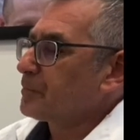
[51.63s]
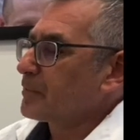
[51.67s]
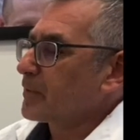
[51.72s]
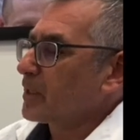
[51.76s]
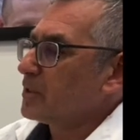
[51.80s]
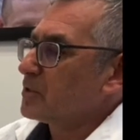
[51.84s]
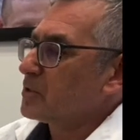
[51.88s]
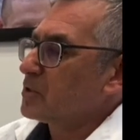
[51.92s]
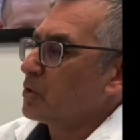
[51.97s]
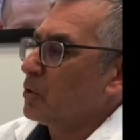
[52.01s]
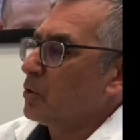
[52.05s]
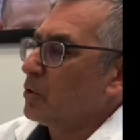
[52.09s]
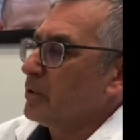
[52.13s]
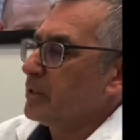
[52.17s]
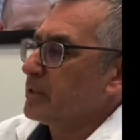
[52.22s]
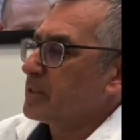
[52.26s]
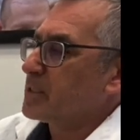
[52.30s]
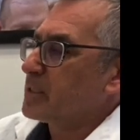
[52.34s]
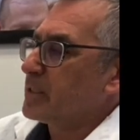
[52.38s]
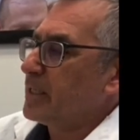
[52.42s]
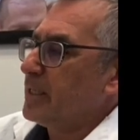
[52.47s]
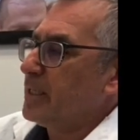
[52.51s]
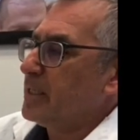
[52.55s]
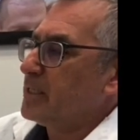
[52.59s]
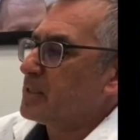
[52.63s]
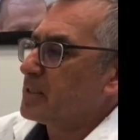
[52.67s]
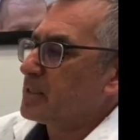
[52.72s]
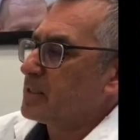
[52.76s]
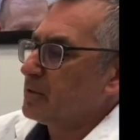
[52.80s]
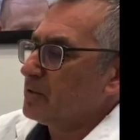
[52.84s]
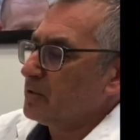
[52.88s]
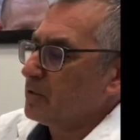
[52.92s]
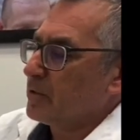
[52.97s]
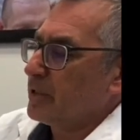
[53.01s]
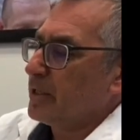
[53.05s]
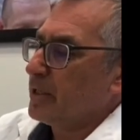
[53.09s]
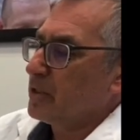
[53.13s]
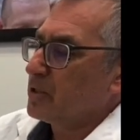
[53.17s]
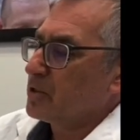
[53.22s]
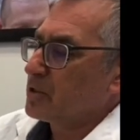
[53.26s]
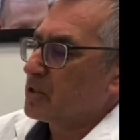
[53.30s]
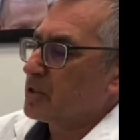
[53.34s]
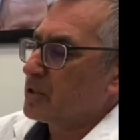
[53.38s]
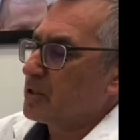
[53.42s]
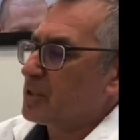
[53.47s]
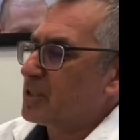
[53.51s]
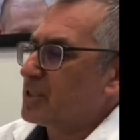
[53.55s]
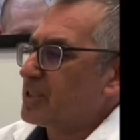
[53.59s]
So your hairs
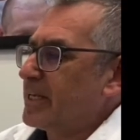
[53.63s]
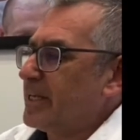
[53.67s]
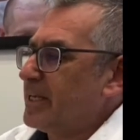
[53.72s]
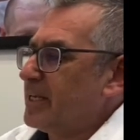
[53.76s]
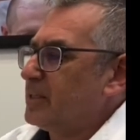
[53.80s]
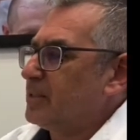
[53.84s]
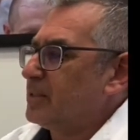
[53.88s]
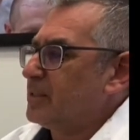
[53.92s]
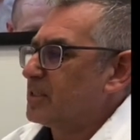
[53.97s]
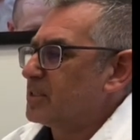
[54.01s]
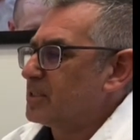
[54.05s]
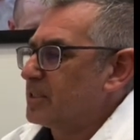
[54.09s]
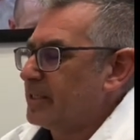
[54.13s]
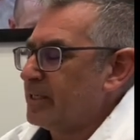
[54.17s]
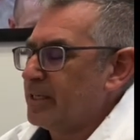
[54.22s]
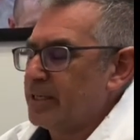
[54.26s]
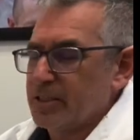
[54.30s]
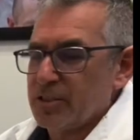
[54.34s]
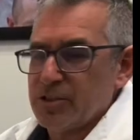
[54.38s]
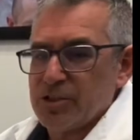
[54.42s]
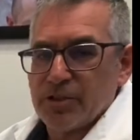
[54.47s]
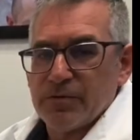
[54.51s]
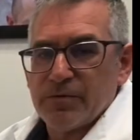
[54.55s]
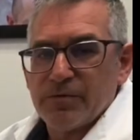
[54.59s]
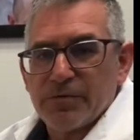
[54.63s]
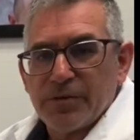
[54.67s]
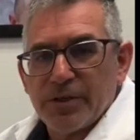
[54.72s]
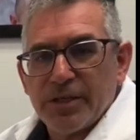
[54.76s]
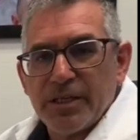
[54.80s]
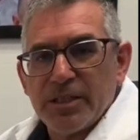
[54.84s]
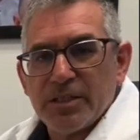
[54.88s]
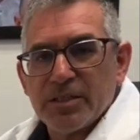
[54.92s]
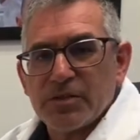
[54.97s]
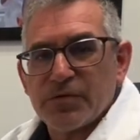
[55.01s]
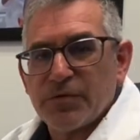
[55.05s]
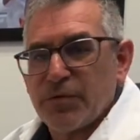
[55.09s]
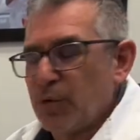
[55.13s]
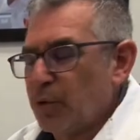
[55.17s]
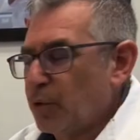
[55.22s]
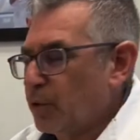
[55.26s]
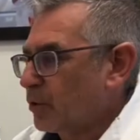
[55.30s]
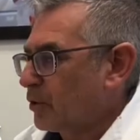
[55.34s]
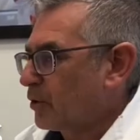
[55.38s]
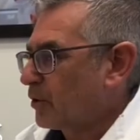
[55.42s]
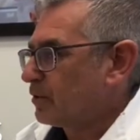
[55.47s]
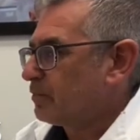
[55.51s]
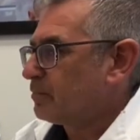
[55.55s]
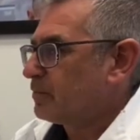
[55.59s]
stay in this Anagen phase
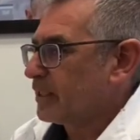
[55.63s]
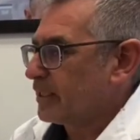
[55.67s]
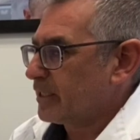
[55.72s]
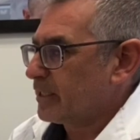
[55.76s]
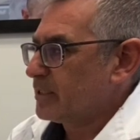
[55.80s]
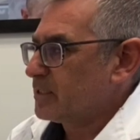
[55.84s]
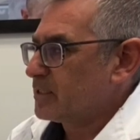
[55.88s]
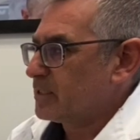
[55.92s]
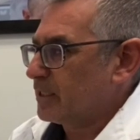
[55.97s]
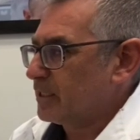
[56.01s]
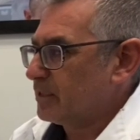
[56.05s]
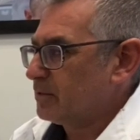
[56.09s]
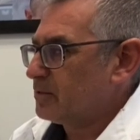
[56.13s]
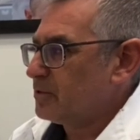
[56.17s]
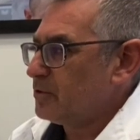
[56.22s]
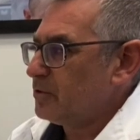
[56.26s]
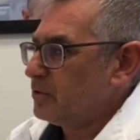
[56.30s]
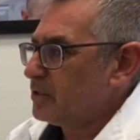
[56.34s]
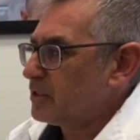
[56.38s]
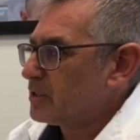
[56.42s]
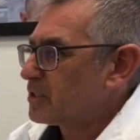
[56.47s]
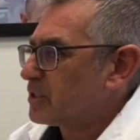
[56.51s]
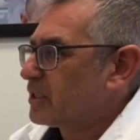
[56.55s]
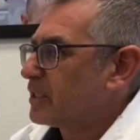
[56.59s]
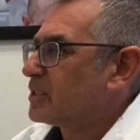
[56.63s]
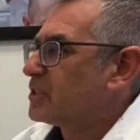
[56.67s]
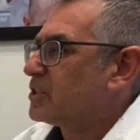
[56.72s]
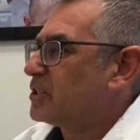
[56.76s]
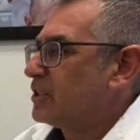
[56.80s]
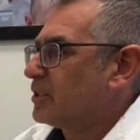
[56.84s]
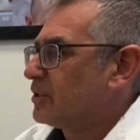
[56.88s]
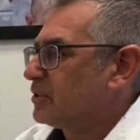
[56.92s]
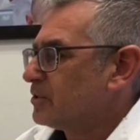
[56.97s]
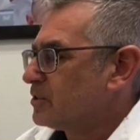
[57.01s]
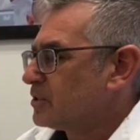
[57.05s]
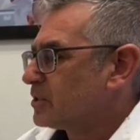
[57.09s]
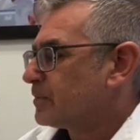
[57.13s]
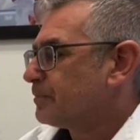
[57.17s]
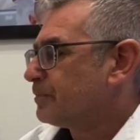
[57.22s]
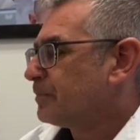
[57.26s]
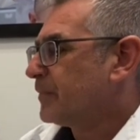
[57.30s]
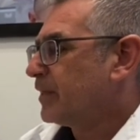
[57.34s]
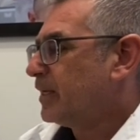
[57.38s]
for, like I said, 2 to 6 years.